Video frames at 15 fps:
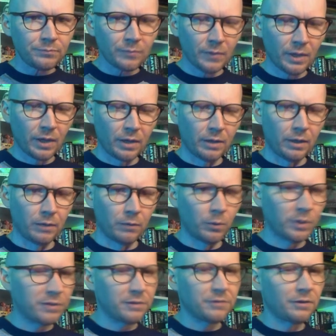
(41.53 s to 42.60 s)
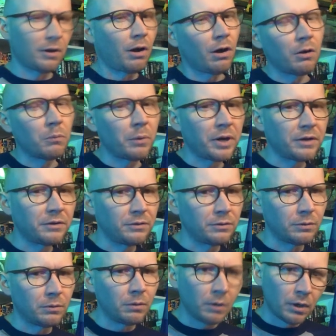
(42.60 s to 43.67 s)
And what does a hallway
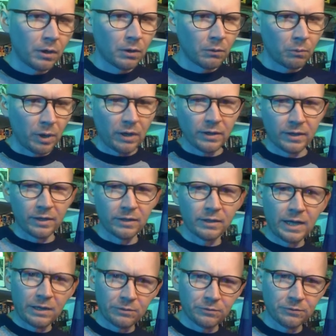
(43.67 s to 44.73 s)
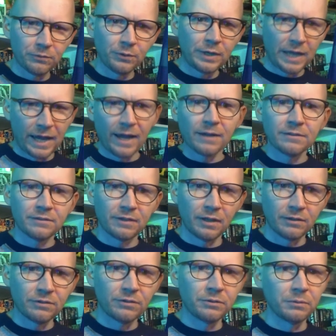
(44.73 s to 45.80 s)
do? Well, it allows free
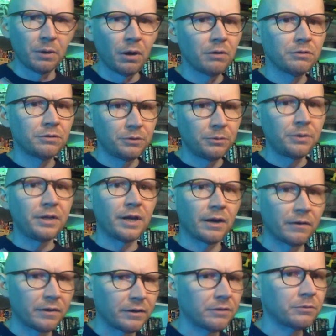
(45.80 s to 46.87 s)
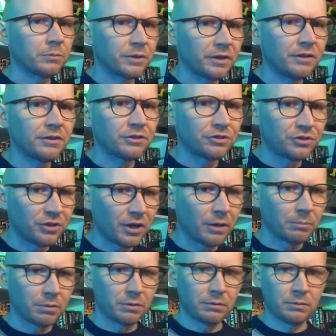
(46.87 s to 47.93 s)
access to all duty areas within the
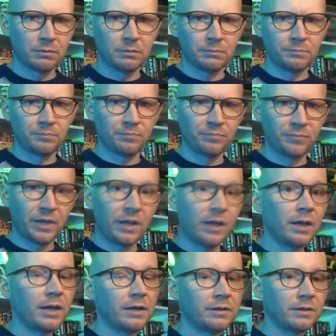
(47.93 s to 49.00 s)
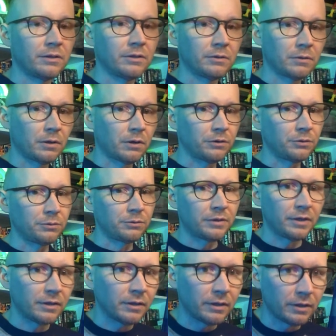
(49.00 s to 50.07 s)
ship. And then there are
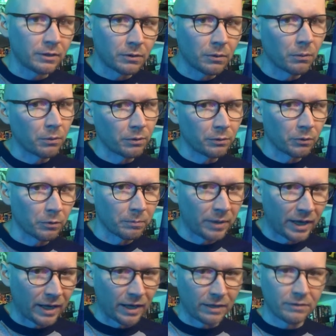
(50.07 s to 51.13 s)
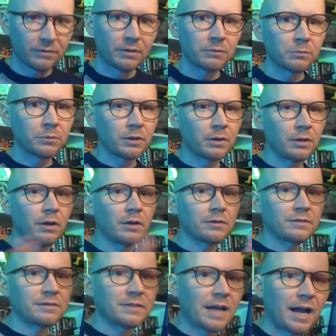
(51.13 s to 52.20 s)
utility corridor paths that run
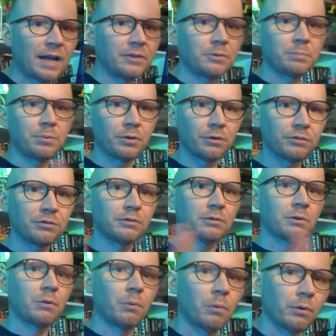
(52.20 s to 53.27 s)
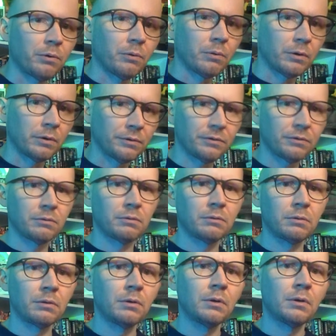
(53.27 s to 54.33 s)
alongside the personal corridors.
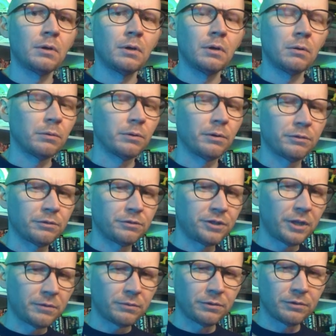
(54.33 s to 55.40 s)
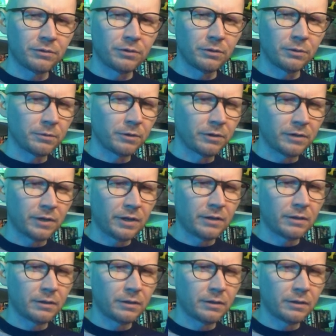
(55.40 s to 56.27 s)
Well, those are Jeffrey's tubes, aren't they?